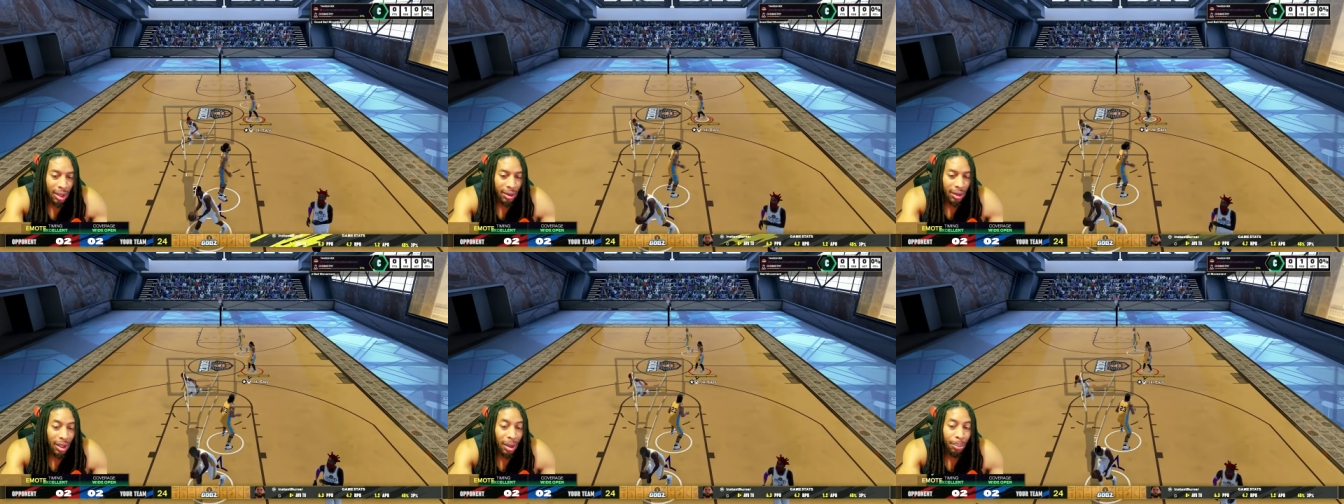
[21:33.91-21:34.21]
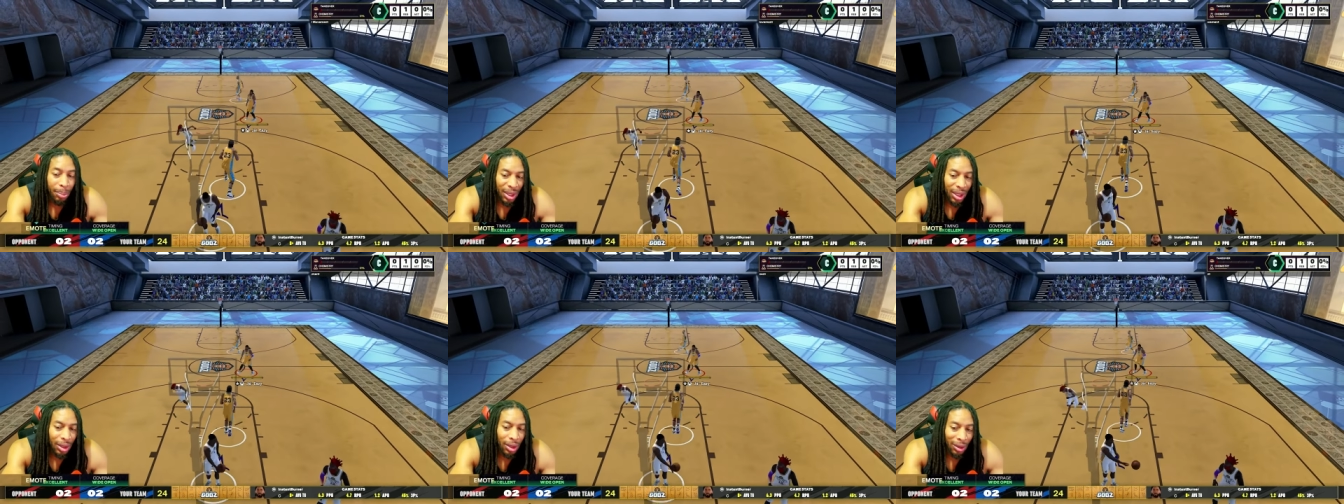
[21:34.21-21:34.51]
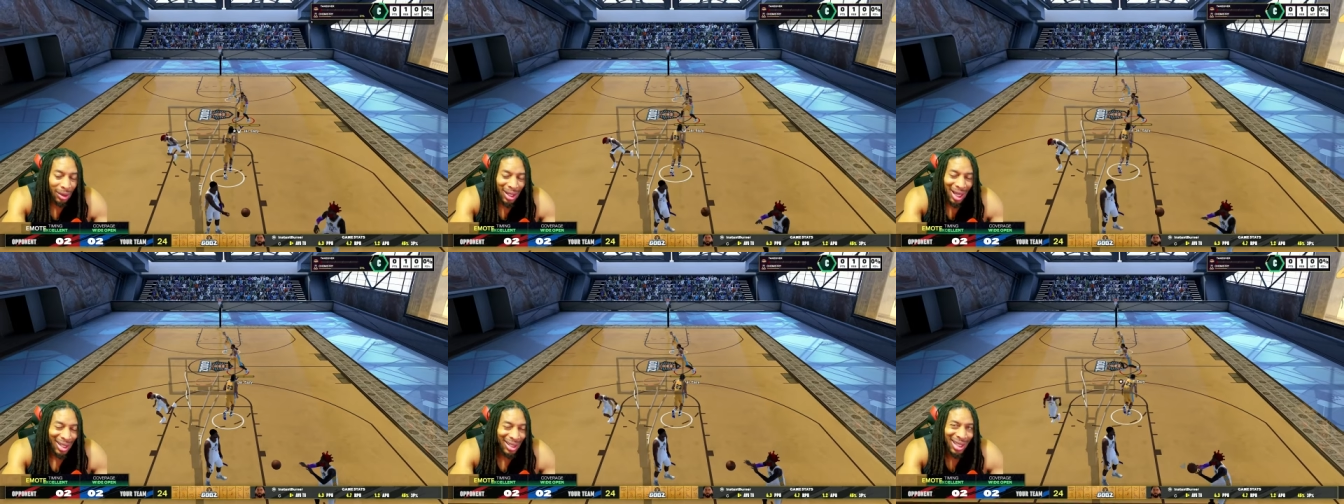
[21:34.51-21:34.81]
the
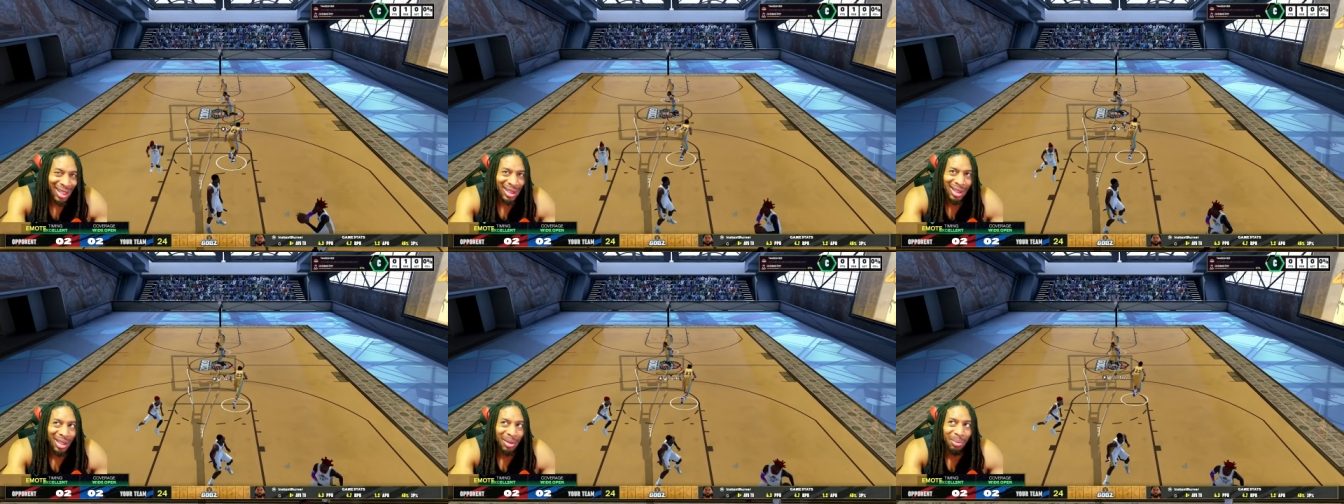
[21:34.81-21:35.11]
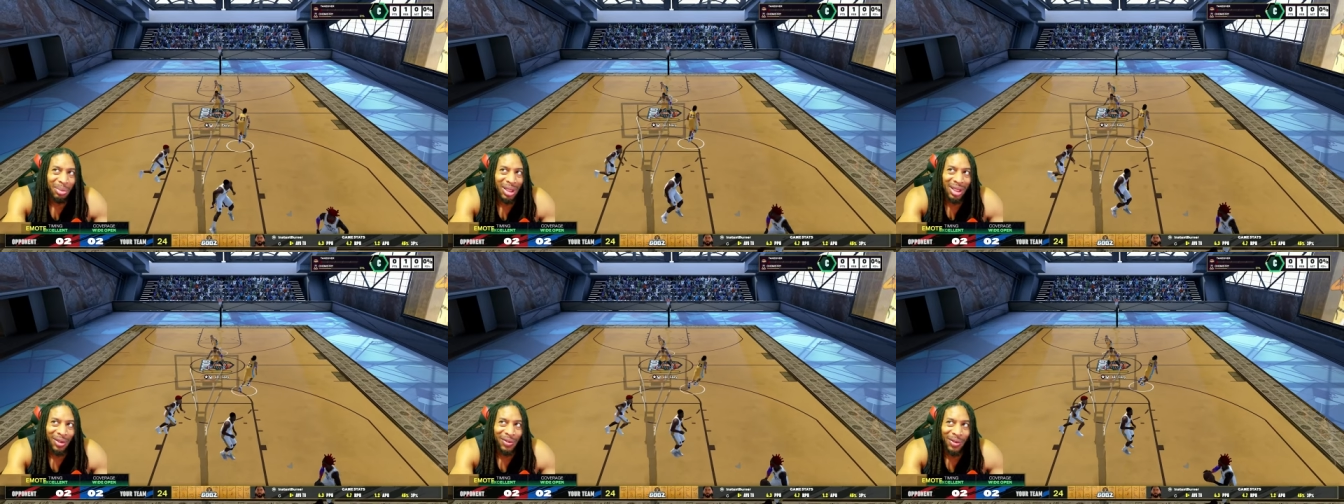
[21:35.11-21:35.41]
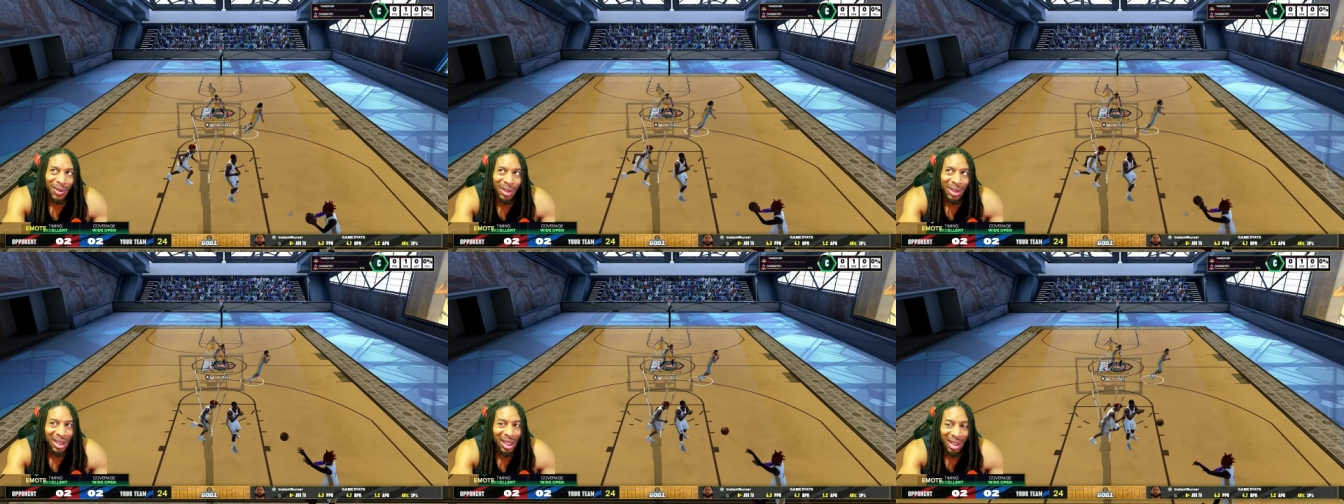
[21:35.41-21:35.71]
build, Like that shouldn't be the
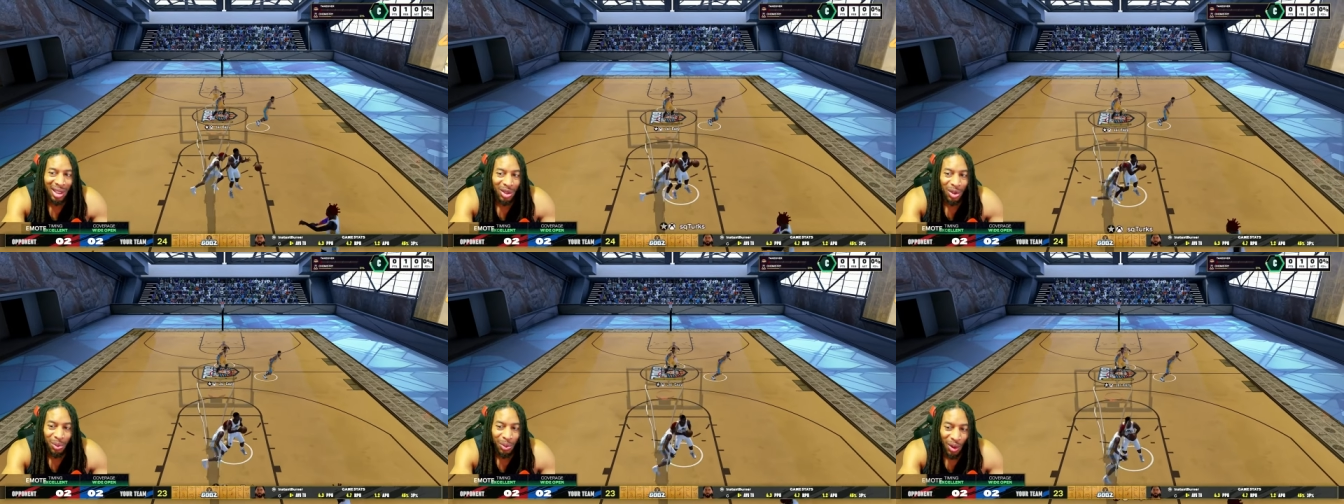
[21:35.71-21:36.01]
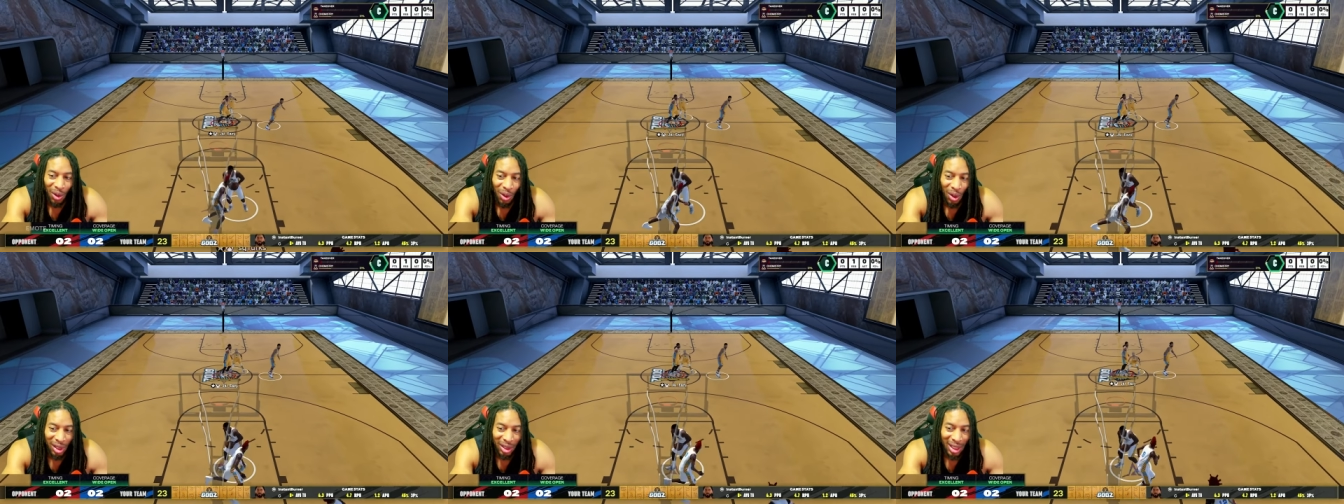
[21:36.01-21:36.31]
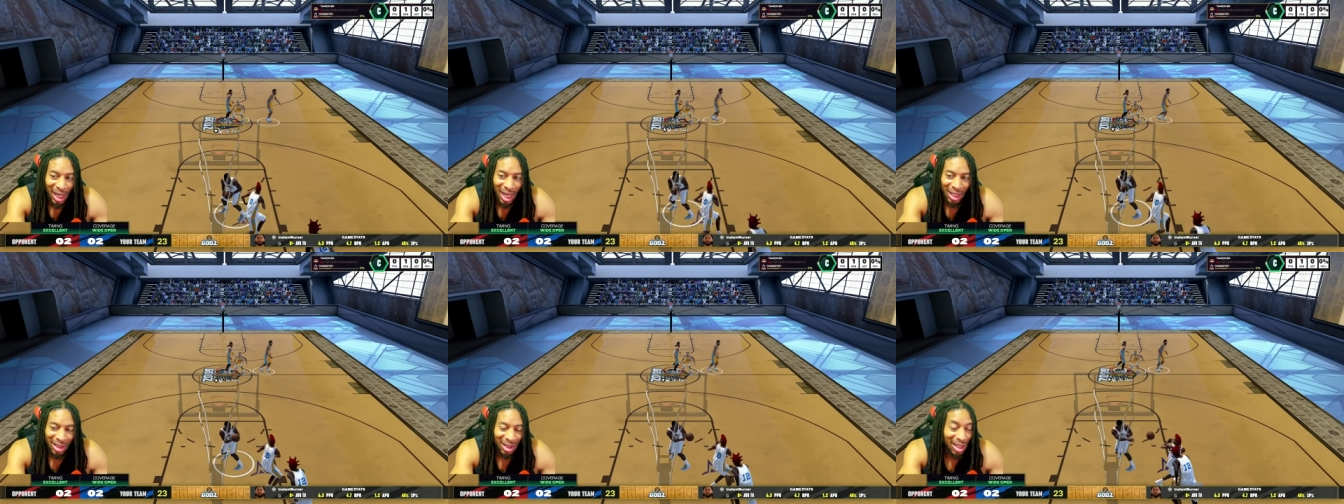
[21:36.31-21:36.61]
first thing that you prioritize,